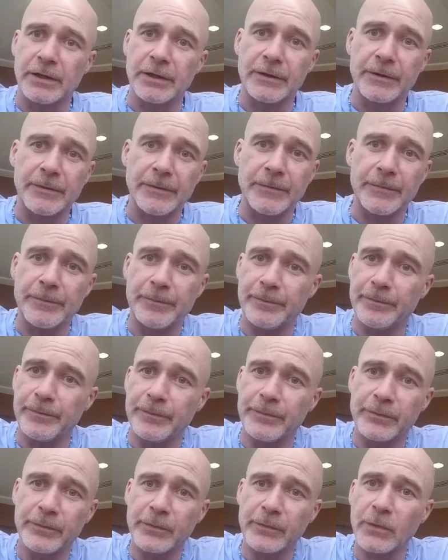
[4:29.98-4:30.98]
Uh,
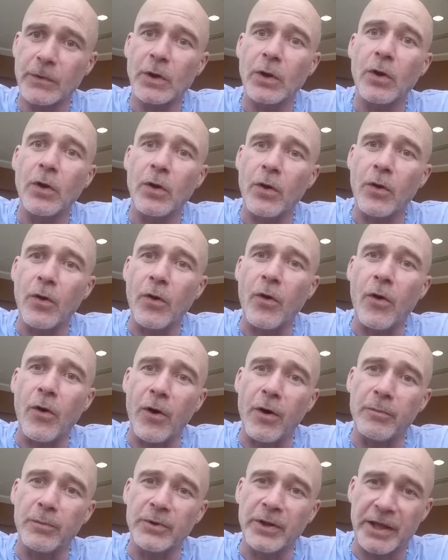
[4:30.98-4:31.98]

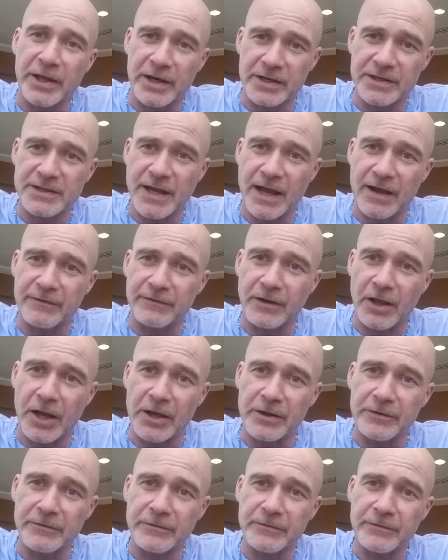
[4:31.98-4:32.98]
all planets have
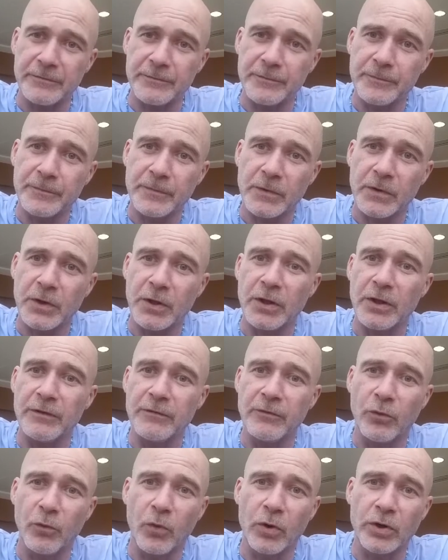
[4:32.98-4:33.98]
life.
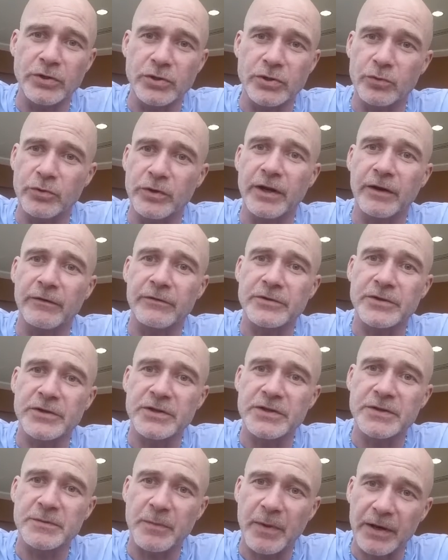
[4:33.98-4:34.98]
Even ones you would never
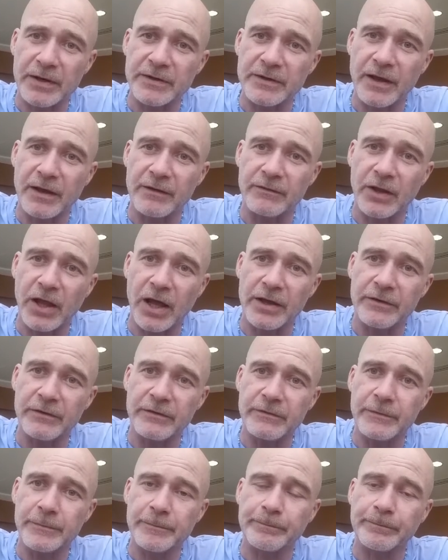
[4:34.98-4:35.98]
suspect have life.
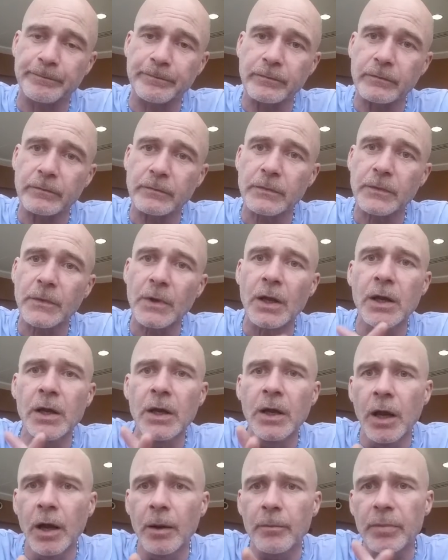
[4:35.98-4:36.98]

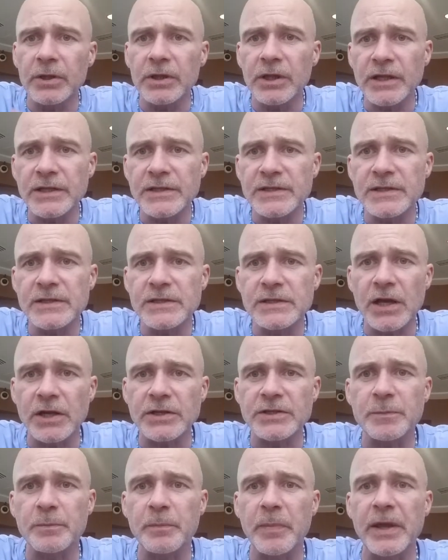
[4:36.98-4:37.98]
But let's
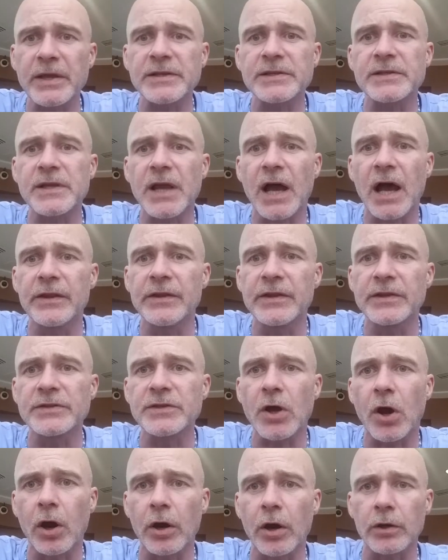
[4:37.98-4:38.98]
touch base on
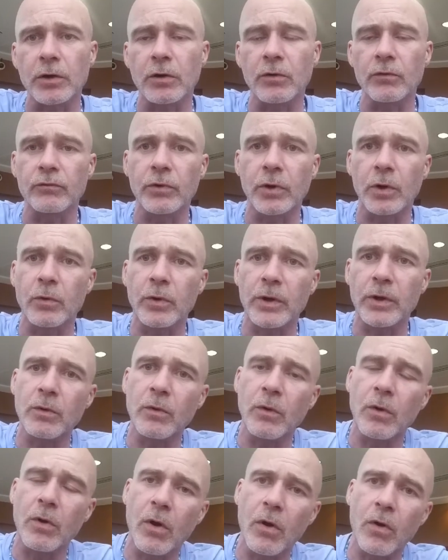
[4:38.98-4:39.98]
this article real quick.
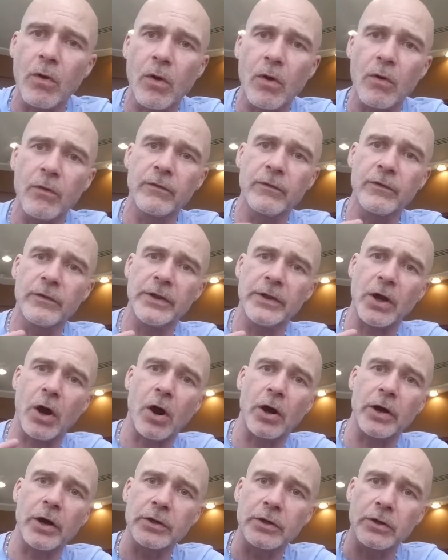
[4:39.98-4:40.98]
We'll go over the
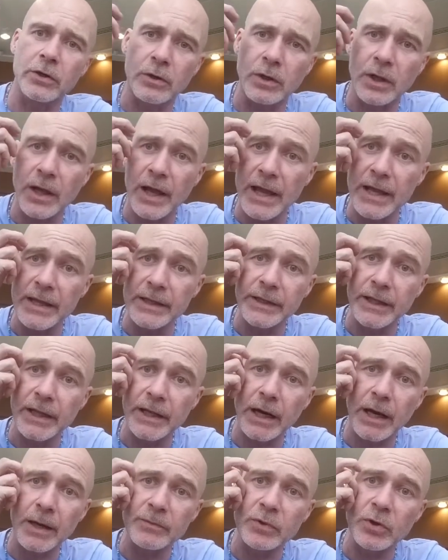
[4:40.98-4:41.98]
article and
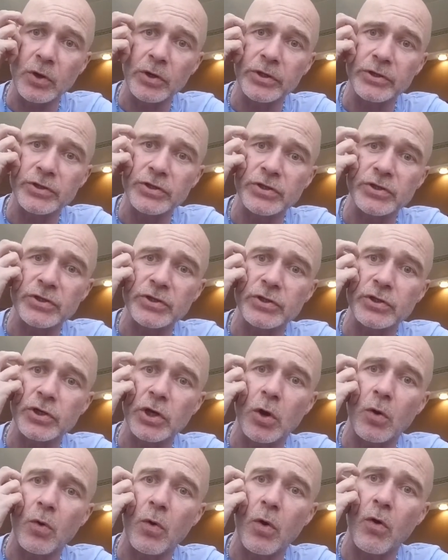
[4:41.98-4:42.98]
then I'm going to just
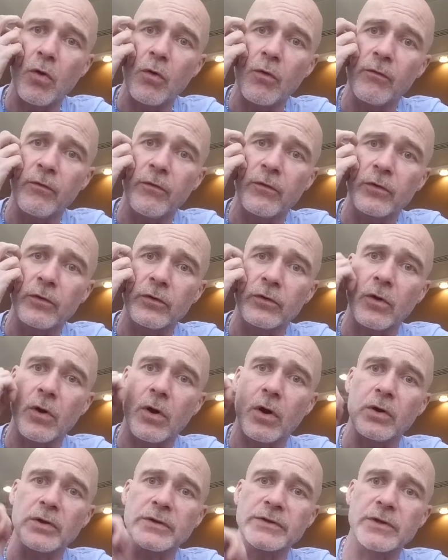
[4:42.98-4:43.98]
go over
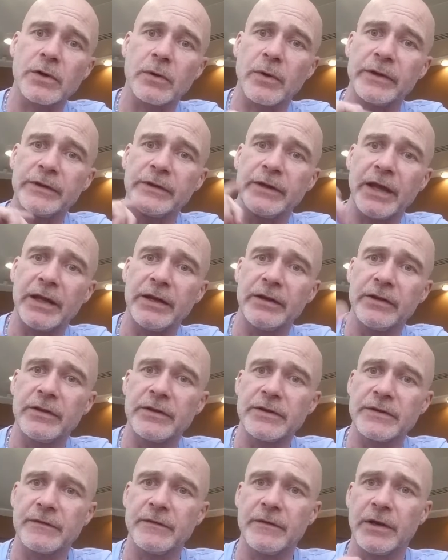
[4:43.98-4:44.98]
also at the end of
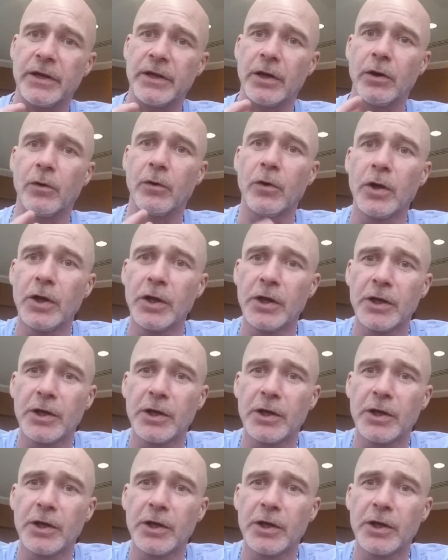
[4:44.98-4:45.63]
this video